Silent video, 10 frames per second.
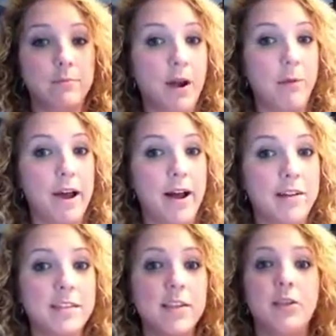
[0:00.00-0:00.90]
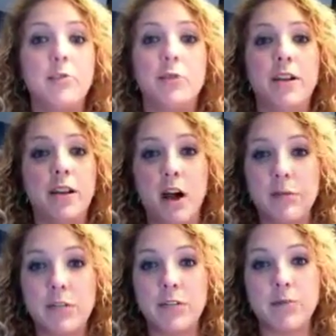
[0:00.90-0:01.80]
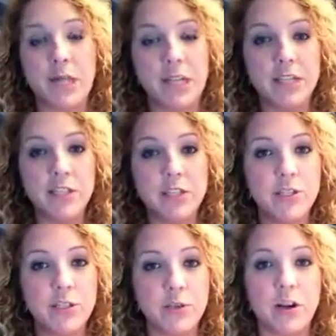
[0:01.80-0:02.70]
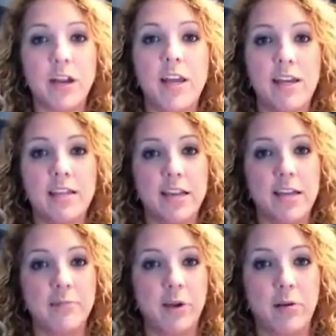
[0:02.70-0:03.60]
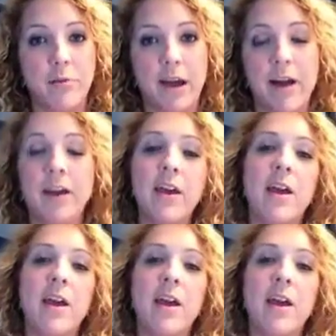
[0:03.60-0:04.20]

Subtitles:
brown bags, you put an object related to the story inside the brown bag,